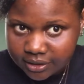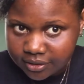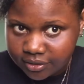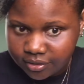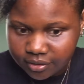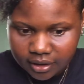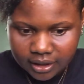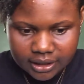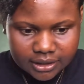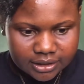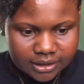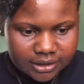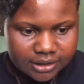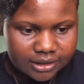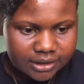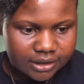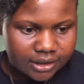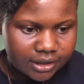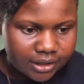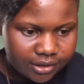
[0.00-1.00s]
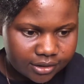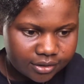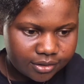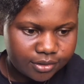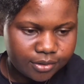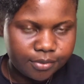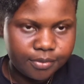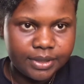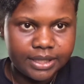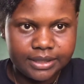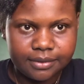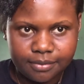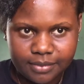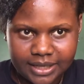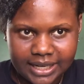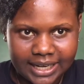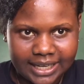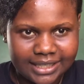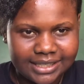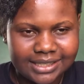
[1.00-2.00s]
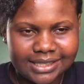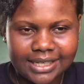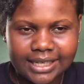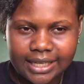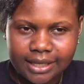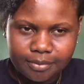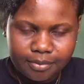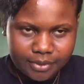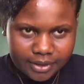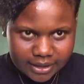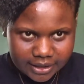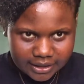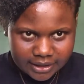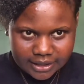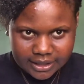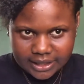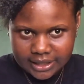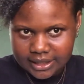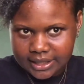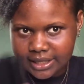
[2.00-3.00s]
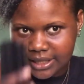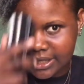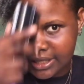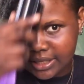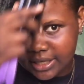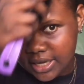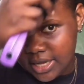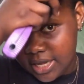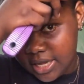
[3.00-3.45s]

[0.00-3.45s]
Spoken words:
drugs to make me like sleep or anything like that.